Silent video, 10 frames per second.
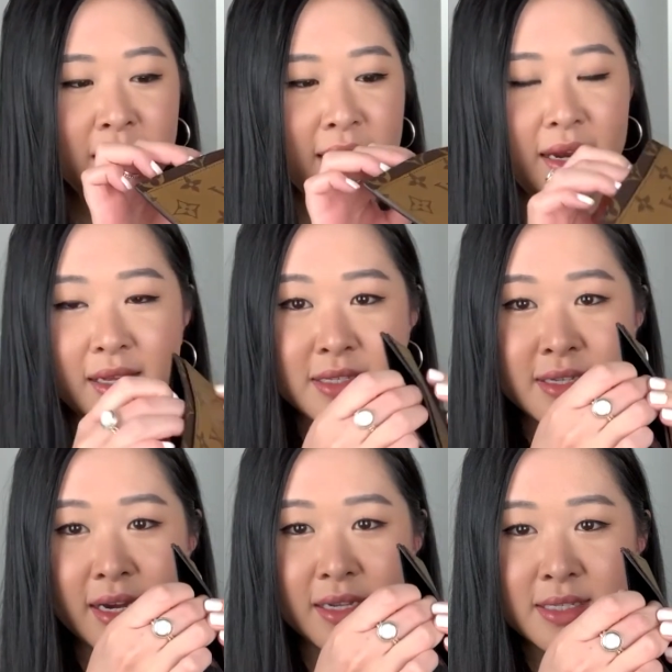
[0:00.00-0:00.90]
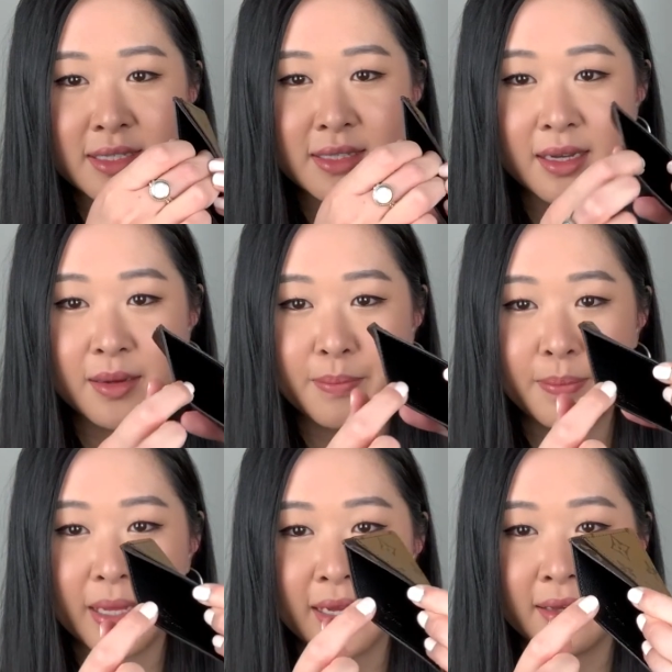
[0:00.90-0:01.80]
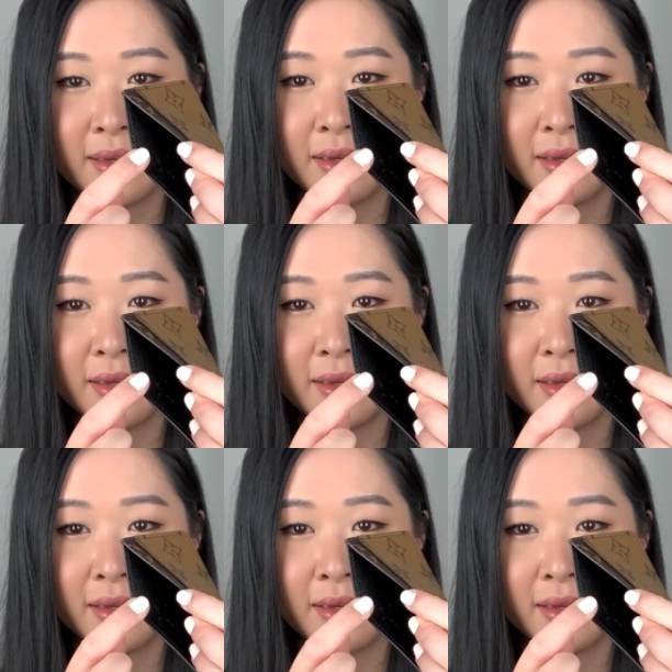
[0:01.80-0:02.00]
and inside just like a black